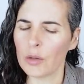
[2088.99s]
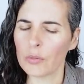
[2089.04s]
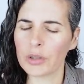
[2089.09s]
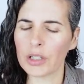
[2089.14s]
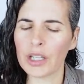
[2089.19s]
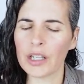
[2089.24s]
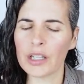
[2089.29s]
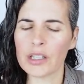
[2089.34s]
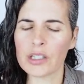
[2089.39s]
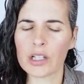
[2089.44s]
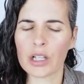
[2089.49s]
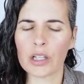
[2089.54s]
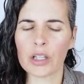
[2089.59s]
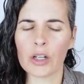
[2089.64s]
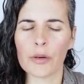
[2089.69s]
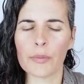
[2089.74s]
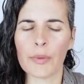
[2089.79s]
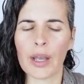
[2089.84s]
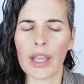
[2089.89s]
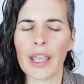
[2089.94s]
Please
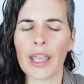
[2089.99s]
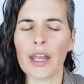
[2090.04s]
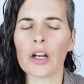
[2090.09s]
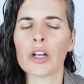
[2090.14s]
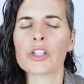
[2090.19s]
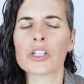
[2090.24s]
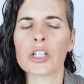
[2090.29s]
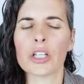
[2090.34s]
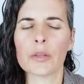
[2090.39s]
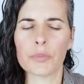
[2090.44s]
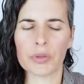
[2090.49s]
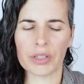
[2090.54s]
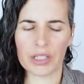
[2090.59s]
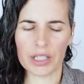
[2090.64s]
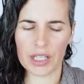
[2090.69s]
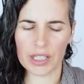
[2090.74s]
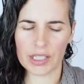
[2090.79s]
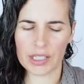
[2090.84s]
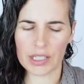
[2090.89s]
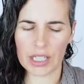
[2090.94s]
clear my energy.
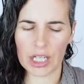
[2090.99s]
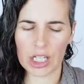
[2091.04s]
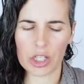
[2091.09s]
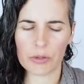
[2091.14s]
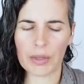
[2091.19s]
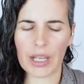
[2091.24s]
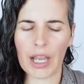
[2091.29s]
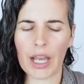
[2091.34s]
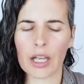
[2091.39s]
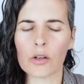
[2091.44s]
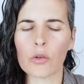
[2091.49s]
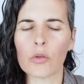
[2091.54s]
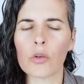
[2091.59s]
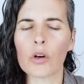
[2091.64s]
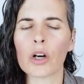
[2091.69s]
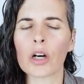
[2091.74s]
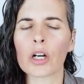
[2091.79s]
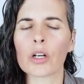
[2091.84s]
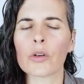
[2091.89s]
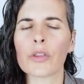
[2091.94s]
Please teach me how to
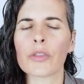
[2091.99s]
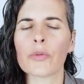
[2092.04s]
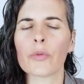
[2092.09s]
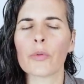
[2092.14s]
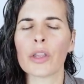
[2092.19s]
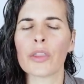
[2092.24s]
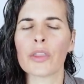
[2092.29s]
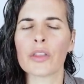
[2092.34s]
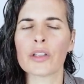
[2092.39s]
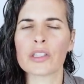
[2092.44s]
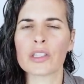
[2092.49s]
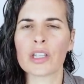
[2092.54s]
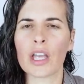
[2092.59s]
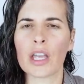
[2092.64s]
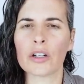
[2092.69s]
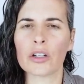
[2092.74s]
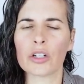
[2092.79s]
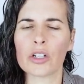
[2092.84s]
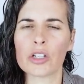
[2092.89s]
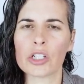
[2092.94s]
work with, with this
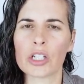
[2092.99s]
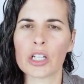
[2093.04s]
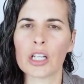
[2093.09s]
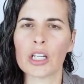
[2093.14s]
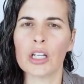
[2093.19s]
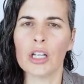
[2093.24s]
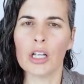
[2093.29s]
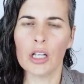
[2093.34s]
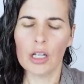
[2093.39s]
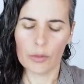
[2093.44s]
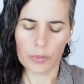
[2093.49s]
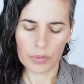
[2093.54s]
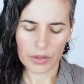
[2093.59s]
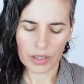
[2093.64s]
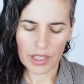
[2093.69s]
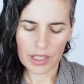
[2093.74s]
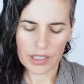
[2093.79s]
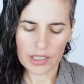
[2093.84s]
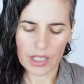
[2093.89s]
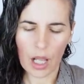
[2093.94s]
energy.
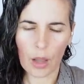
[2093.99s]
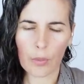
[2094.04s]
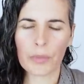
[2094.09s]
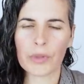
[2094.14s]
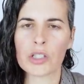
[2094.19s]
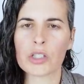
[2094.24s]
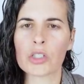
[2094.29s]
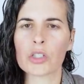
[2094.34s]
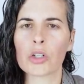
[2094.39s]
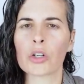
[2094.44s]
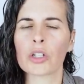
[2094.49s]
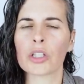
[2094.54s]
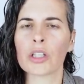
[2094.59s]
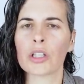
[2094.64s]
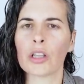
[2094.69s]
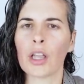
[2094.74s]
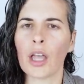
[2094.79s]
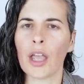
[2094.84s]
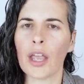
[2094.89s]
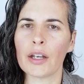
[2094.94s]
Please help me
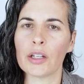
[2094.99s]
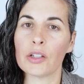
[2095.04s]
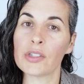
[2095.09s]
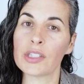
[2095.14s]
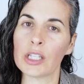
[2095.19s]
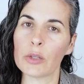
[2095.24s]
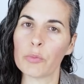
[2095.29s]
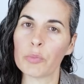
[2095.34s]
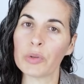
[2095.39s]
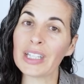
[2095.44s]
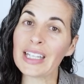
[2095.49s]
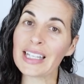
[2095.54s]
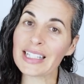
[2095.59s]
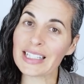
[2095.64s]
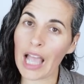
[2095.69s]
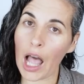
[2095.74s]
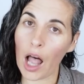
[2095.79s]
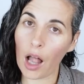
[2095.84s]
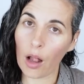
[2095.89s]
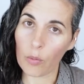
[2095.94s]
circulate. You see,
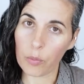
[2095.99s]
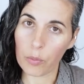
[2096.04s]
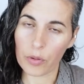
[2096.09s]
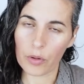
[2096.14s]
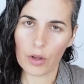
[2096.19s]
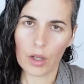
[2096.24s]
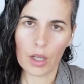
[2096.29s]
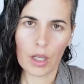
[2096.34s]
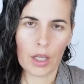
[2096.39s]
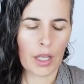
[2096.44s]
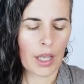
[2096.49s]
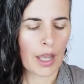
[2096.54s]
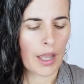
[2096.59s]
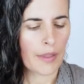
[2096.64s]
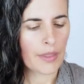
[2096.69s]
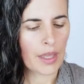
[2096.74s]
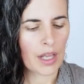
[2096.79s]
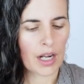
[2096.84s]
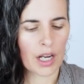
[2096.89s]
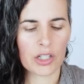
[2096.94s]
please help.
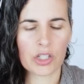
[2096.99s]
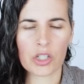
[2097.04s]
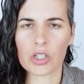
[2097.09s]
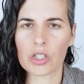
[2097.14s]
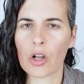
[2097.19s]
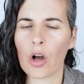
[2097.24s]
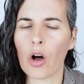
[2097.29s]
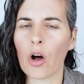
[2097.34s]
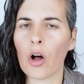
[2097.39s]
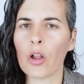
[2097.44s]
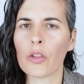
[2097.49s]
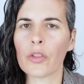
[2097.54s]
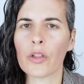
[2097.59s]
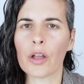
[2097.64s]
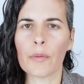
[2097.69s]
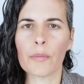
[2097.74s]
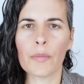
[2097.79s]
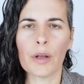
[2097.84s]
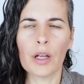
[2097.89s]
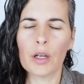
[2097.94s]
And then I just call
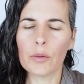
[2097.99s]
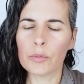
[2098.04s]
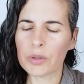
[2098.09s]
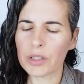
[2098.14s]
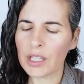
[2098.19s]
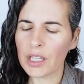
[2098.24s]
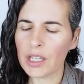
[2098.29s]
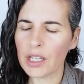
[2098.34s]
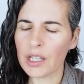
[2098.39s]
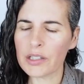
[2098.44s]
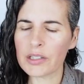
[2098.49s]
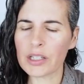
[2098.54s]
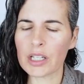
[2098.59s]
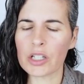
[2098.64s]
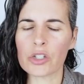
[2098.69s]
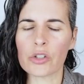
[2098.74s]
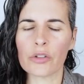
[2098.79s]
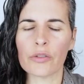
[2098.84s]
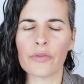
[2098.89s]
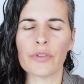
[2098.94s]
them, please
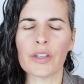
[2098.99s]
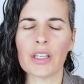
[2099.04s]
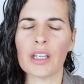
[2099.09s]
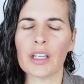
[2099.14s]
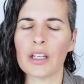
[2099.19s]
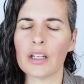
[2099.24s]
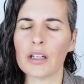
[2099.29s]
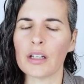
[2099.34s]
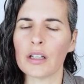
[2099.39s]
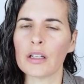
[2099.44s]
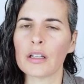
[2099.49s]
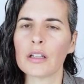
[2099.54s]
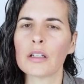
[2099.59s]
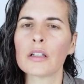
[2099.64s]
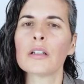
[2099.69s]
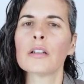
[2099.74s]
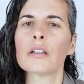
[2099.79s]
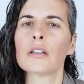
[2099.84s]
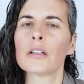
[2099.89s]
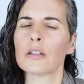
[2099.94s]
intervene.